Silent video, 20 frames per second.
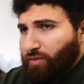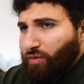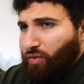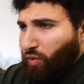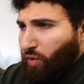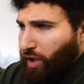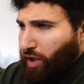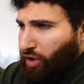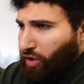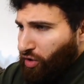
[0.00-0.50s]

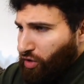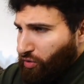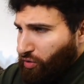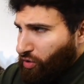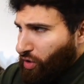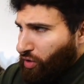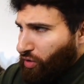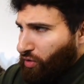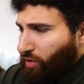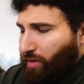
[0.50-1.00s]
We need to
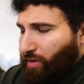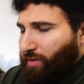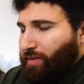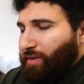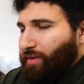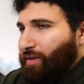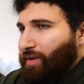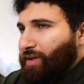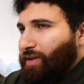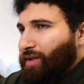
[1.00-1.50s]

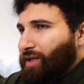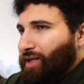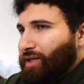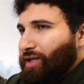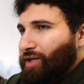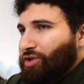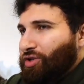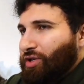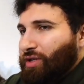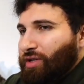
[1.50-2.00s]
do...
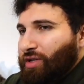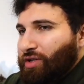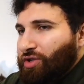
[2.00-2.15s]
Listen.